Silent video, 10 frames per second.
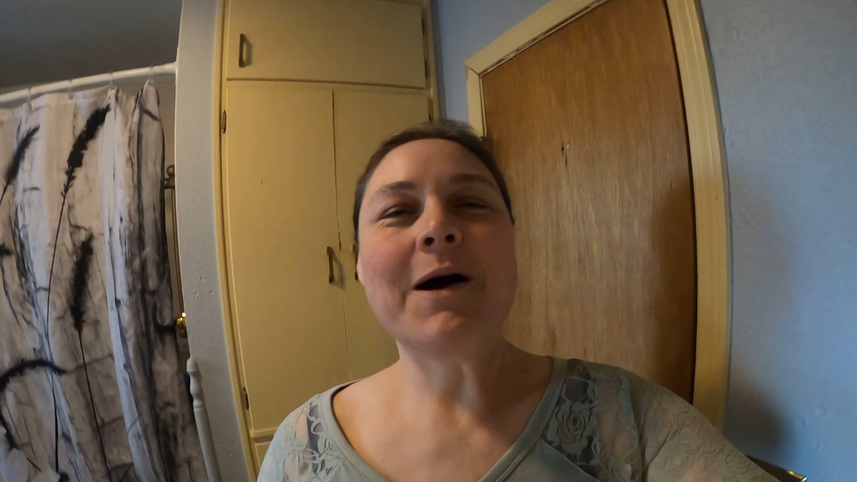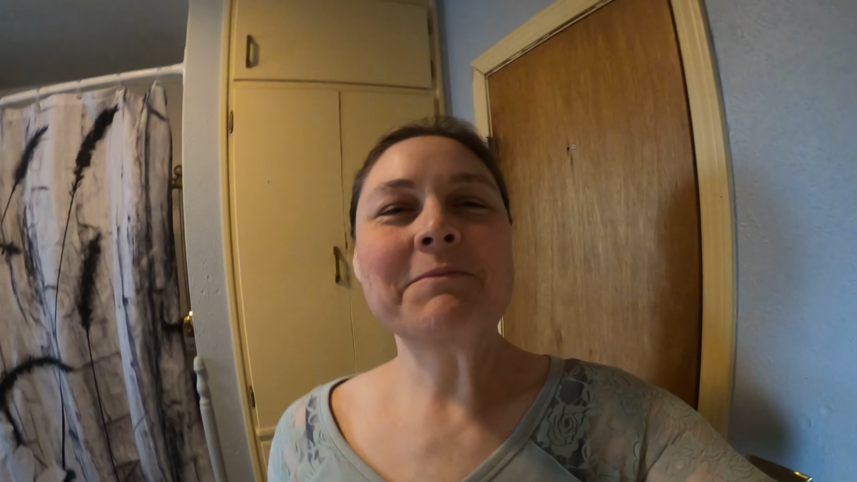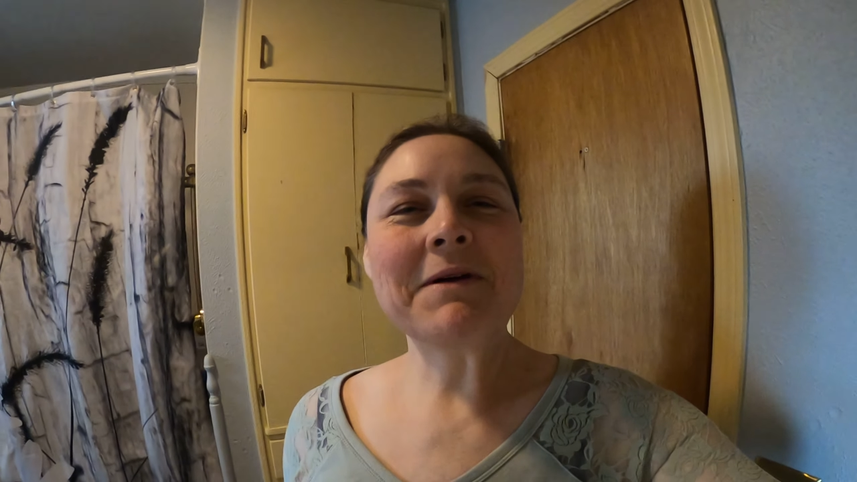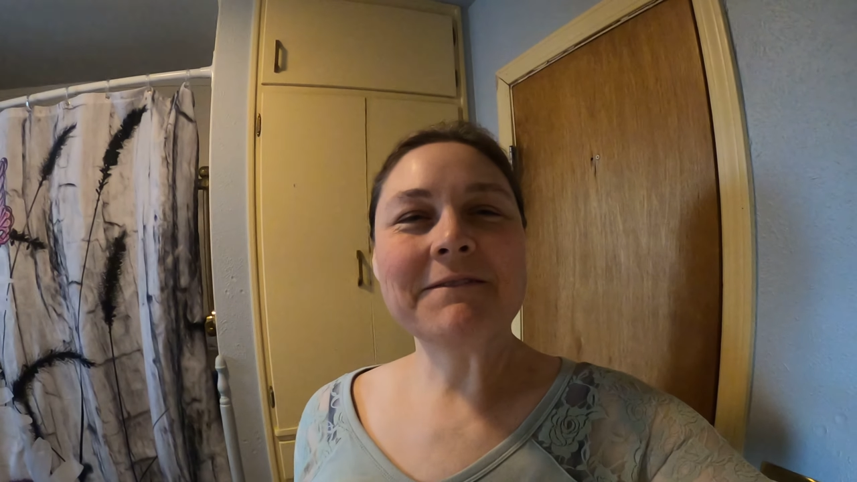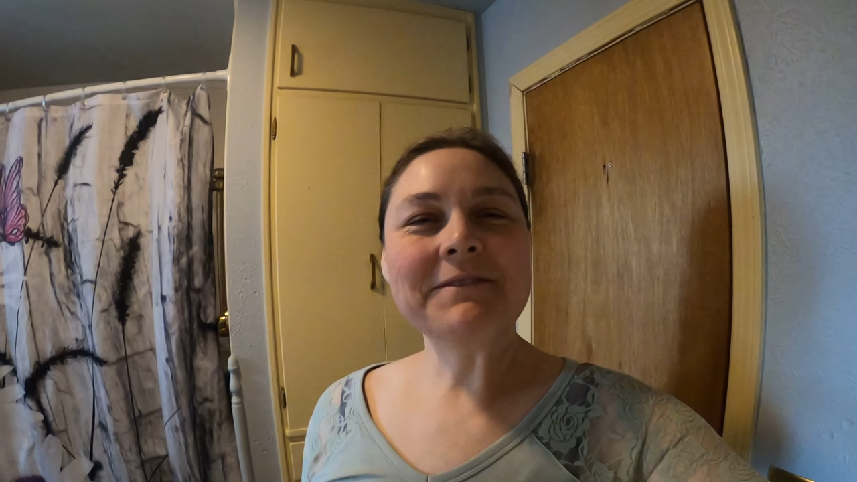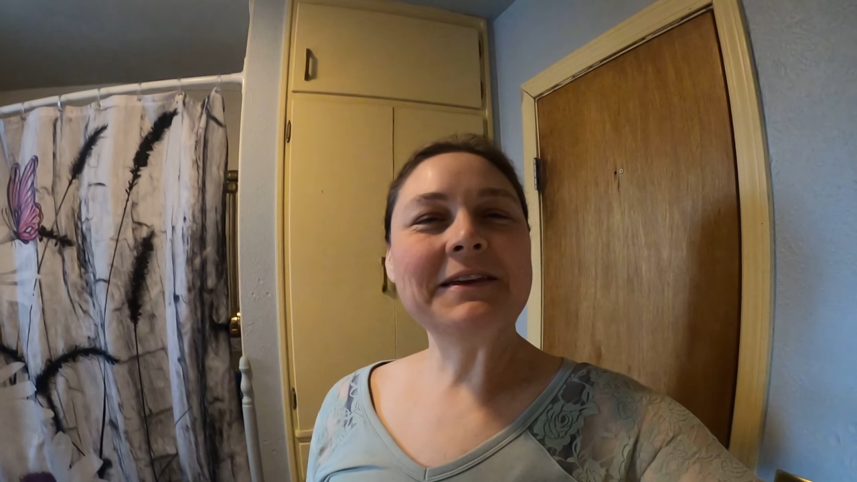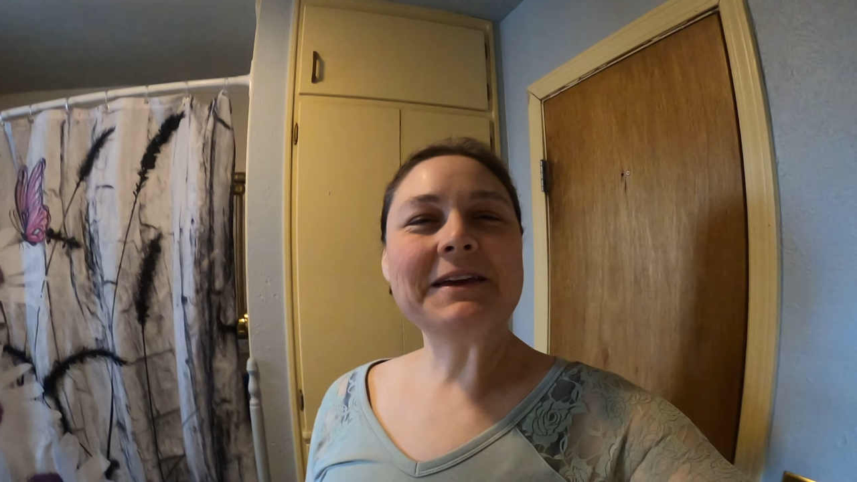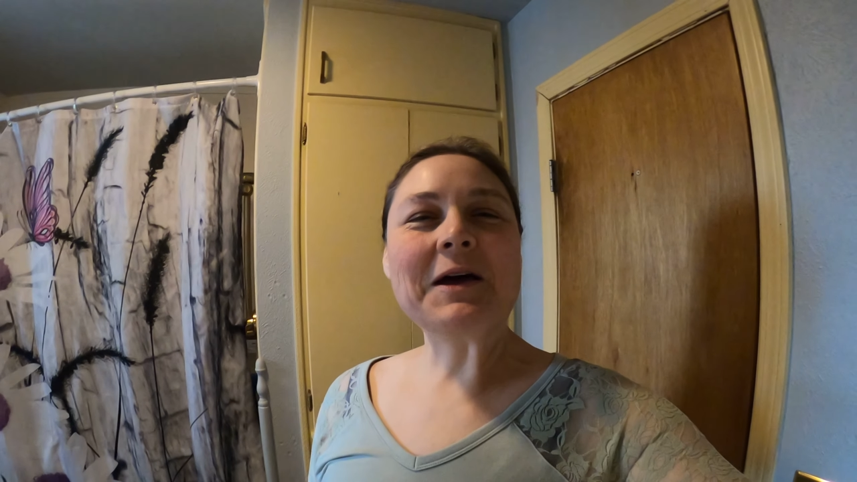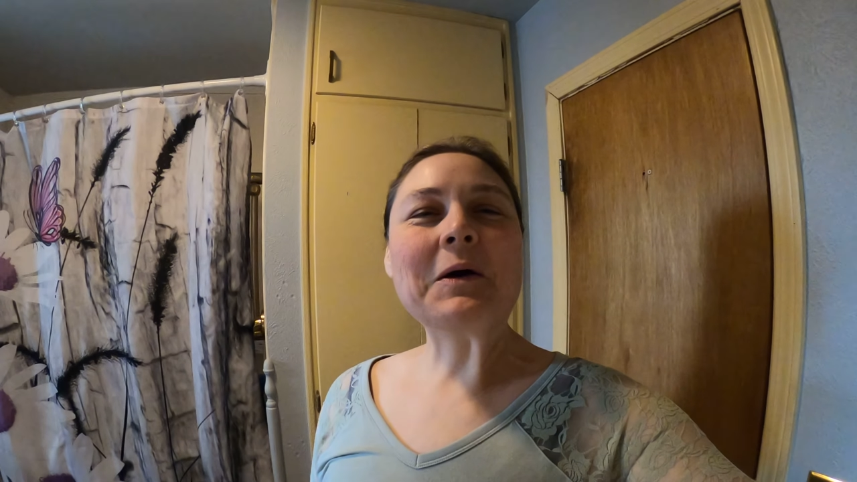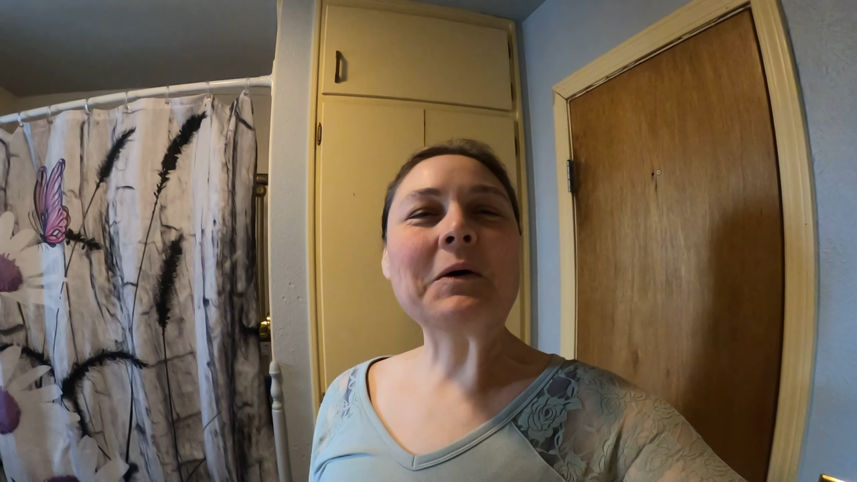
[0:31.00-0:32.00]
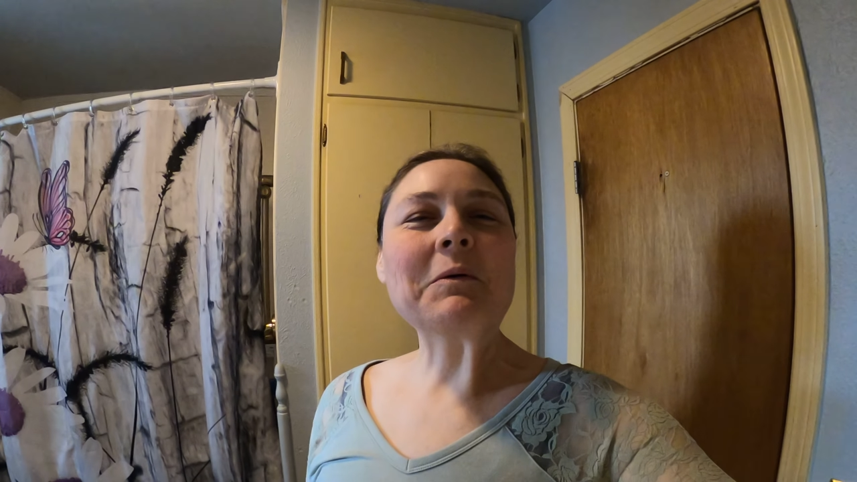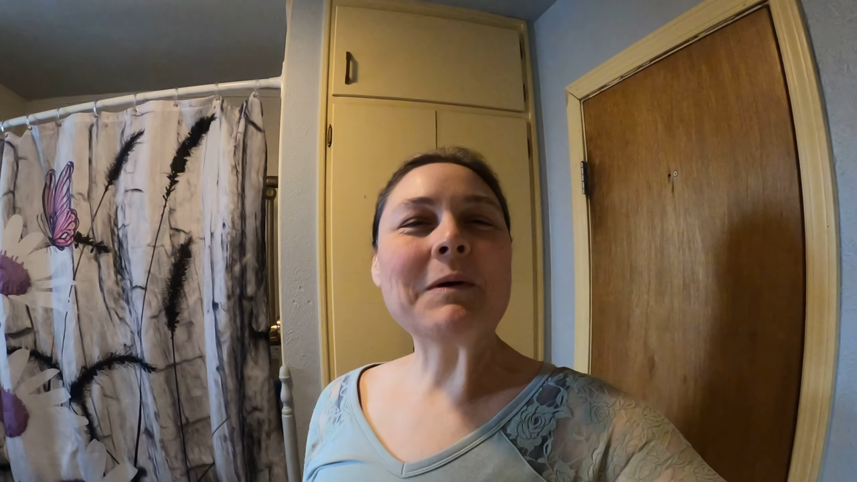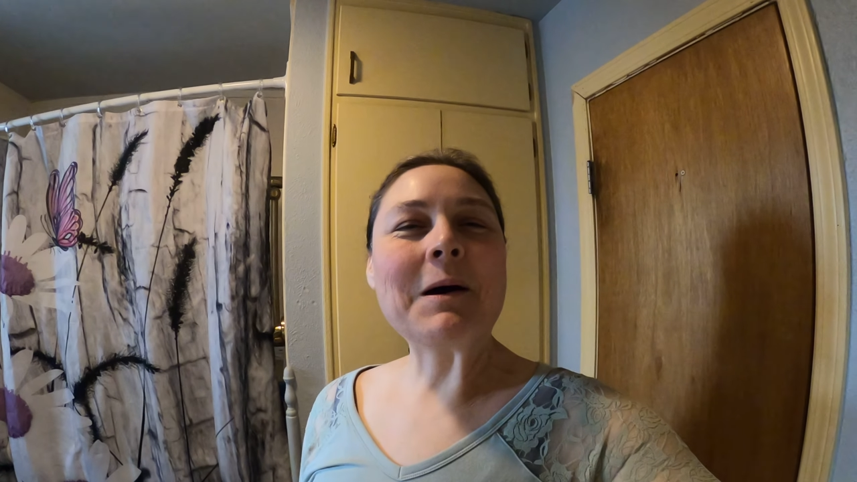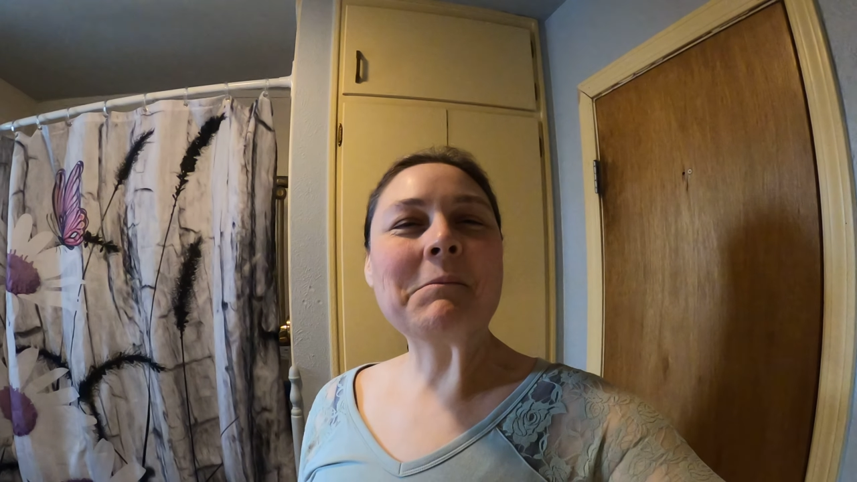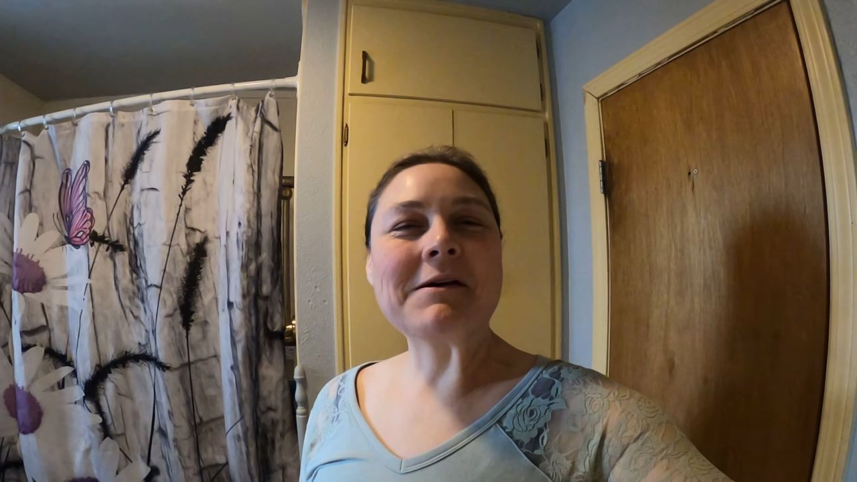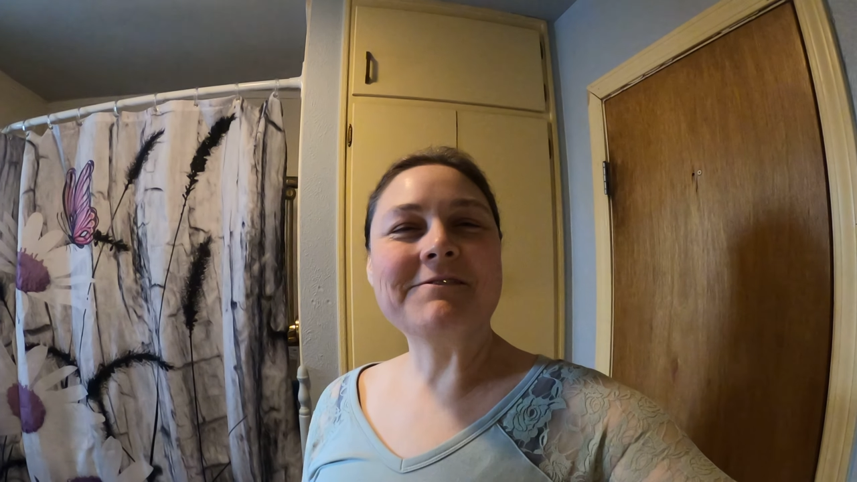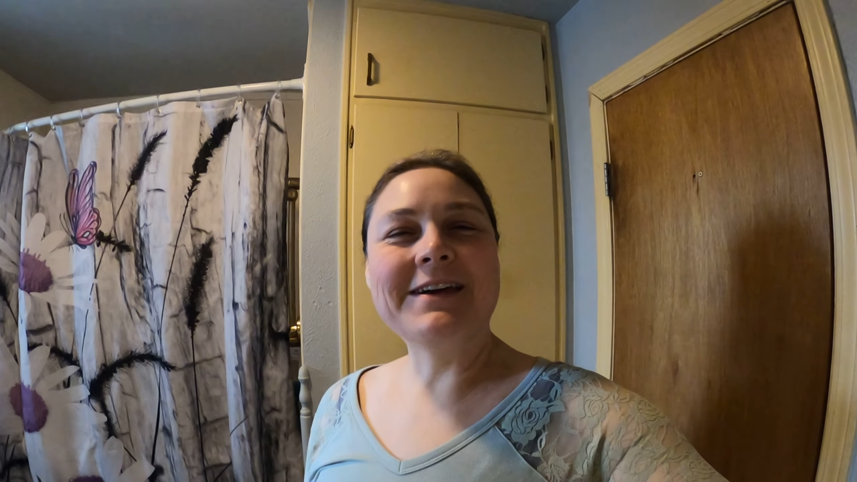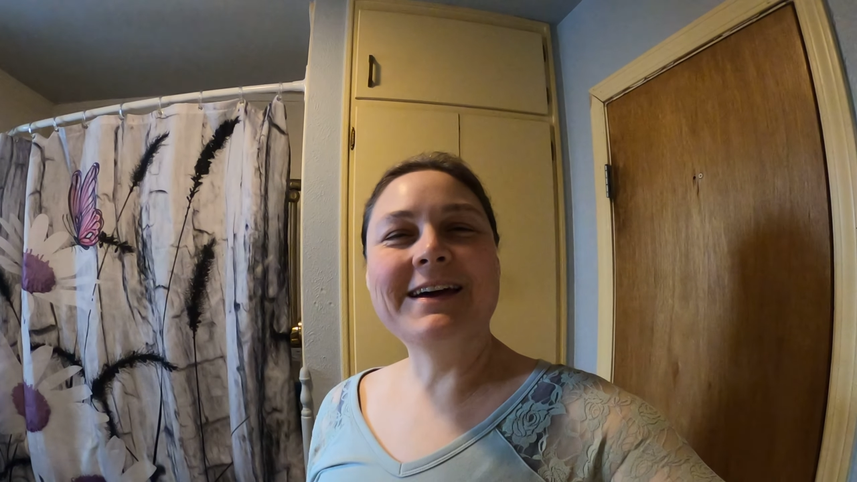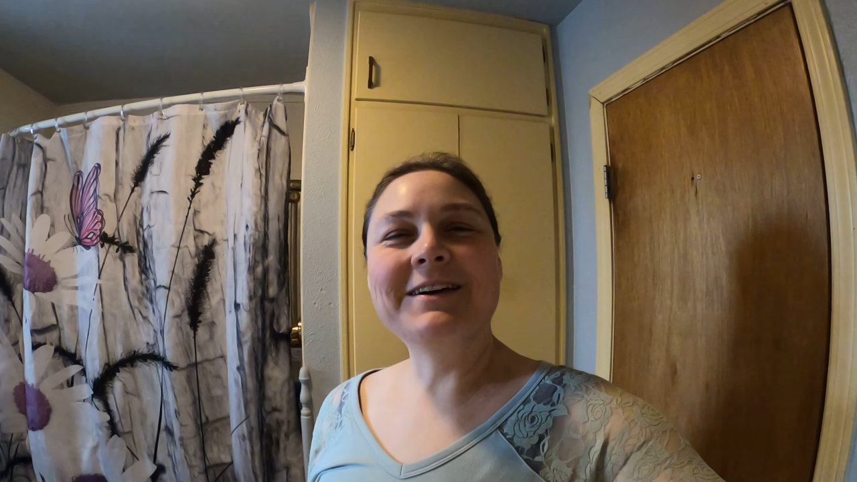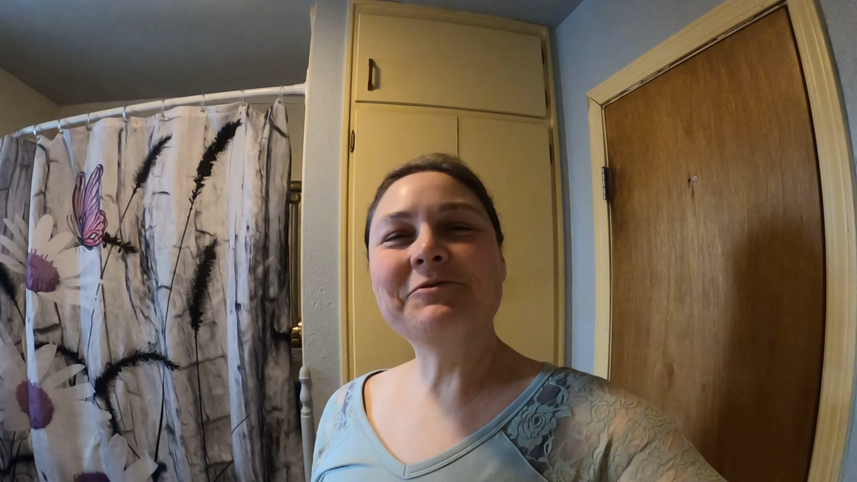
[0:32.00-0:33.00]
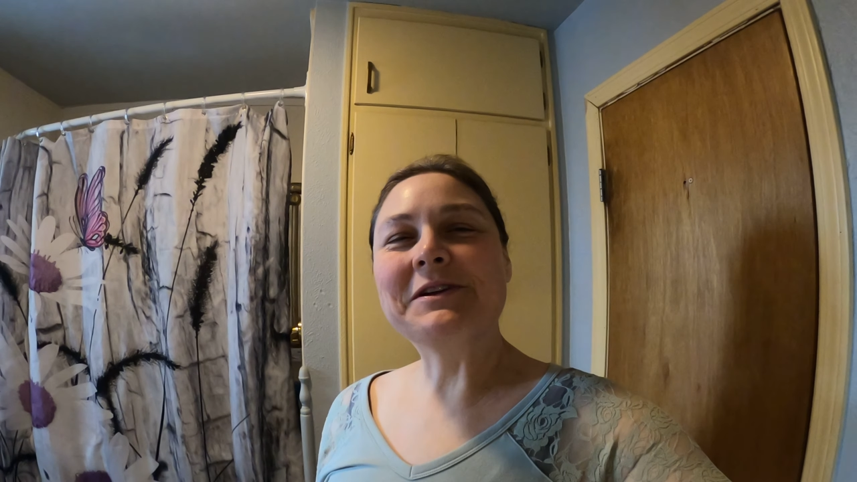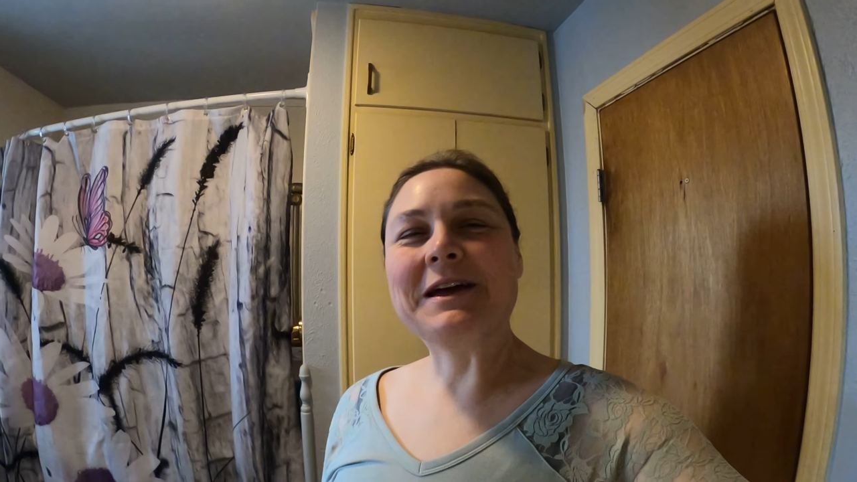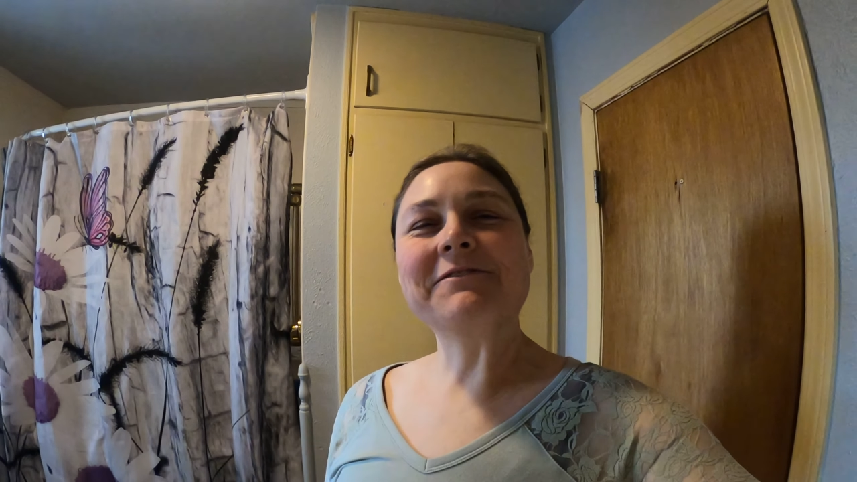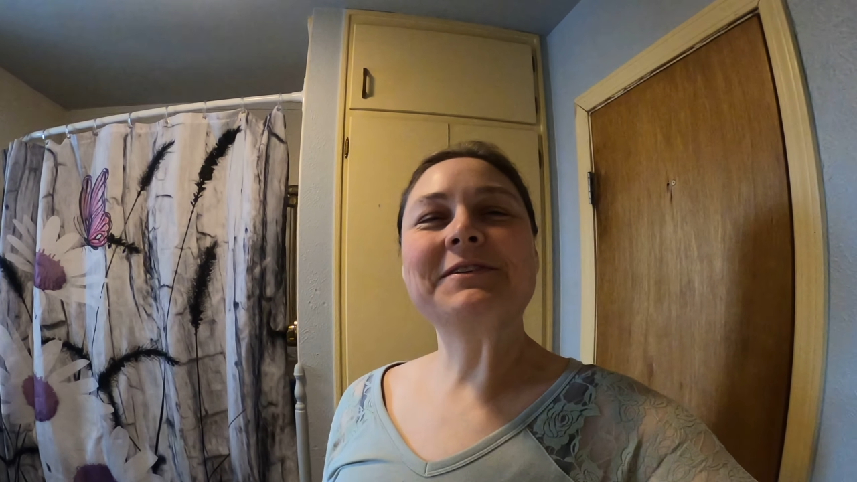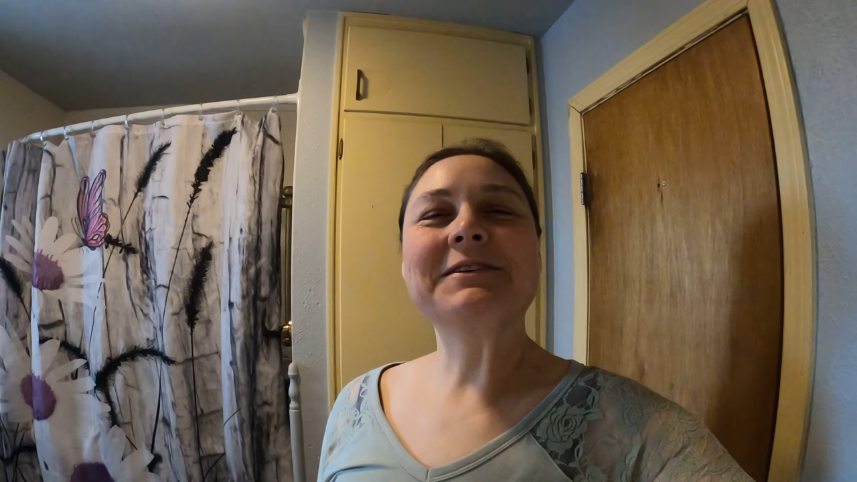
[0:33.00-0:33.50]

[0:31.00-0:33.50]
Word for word: on my video about my van when I